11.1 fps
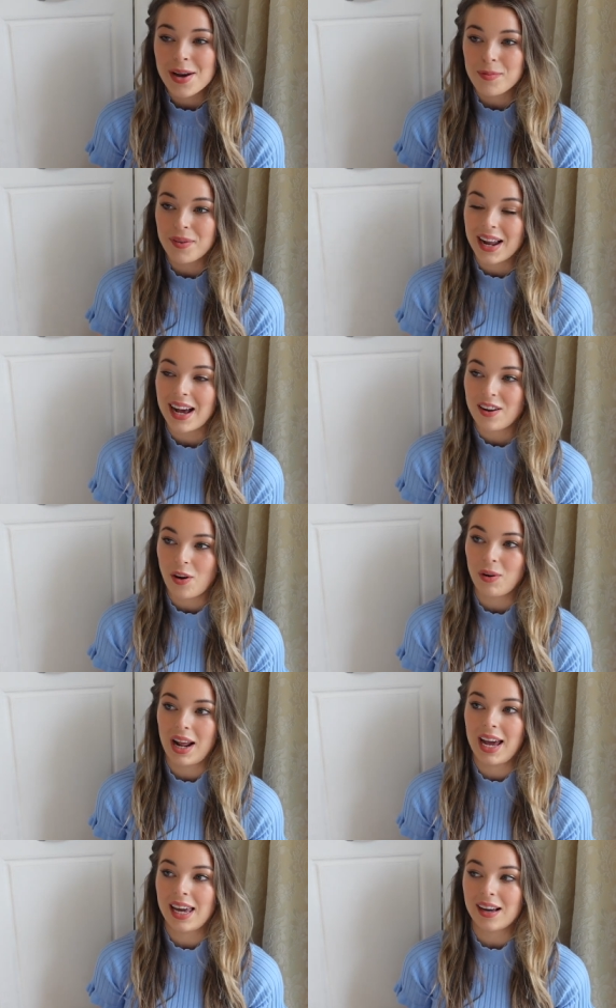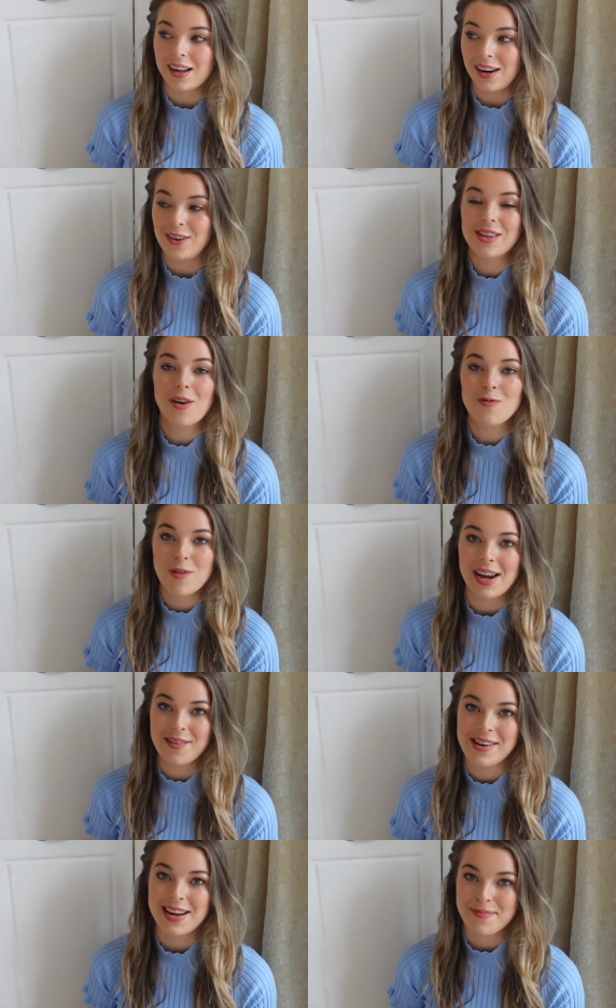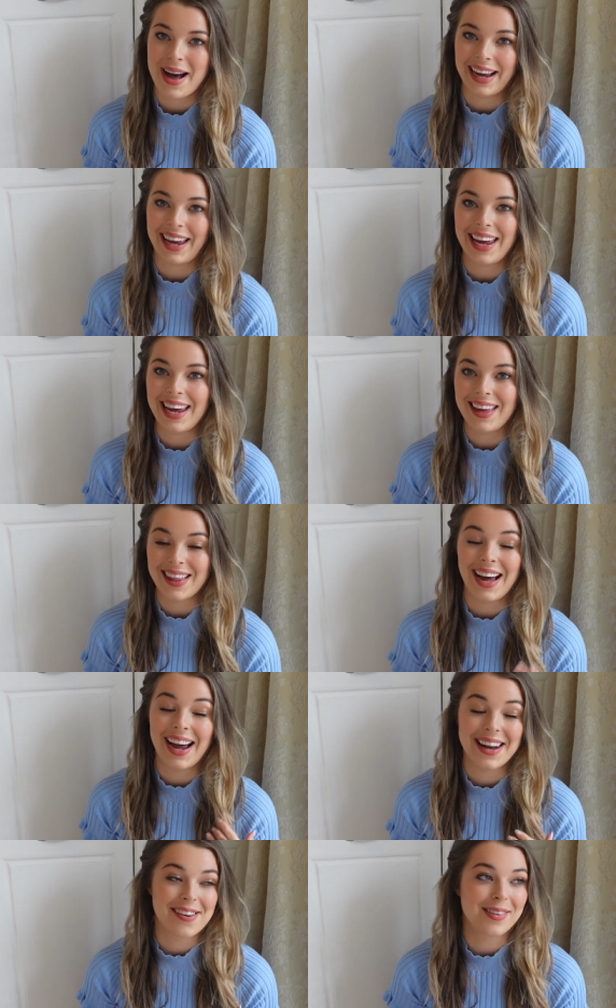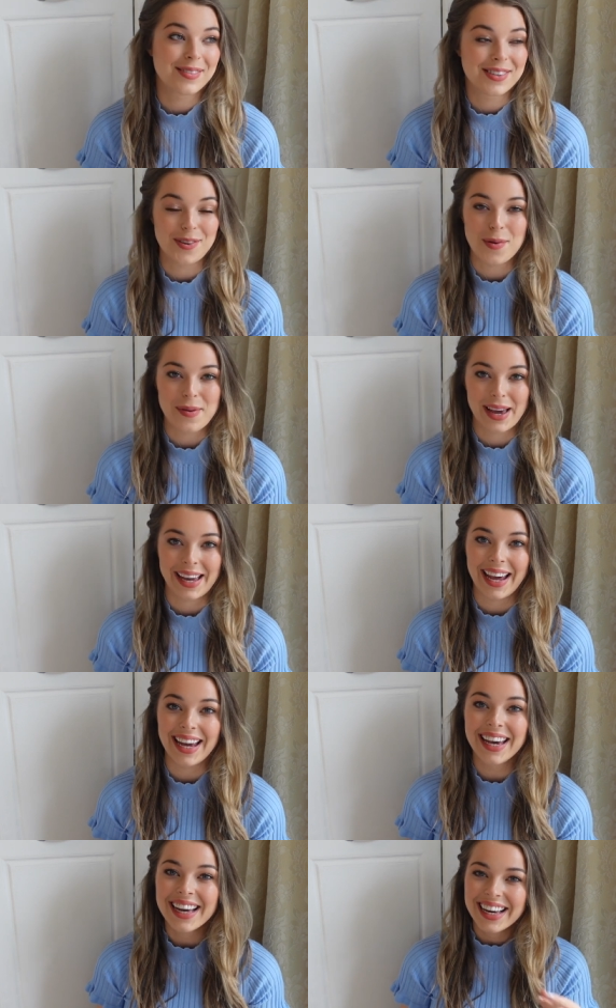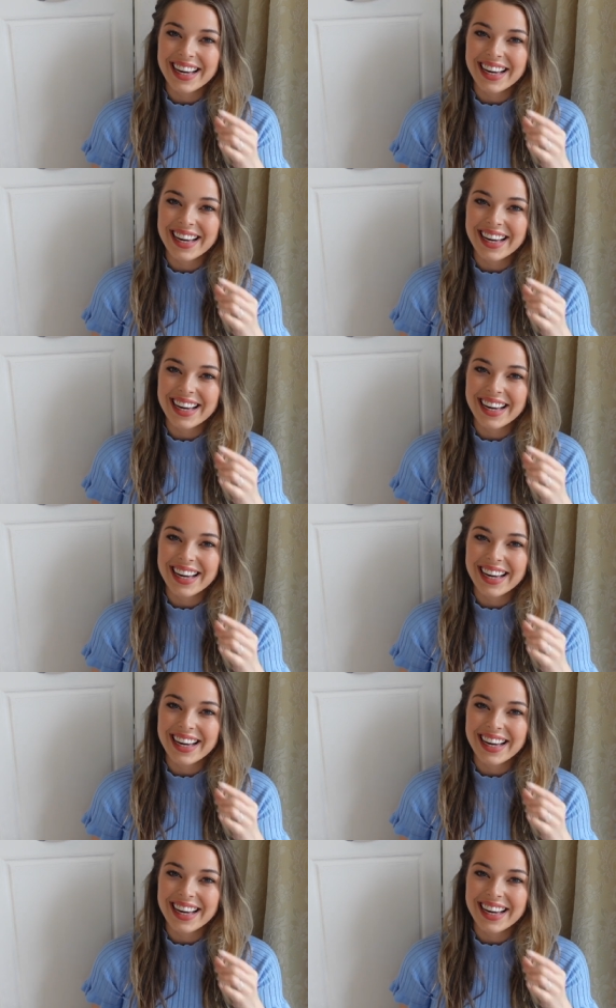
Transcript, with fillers: But then I don't like clothes that are really, really baggy either. I know I'm super picky.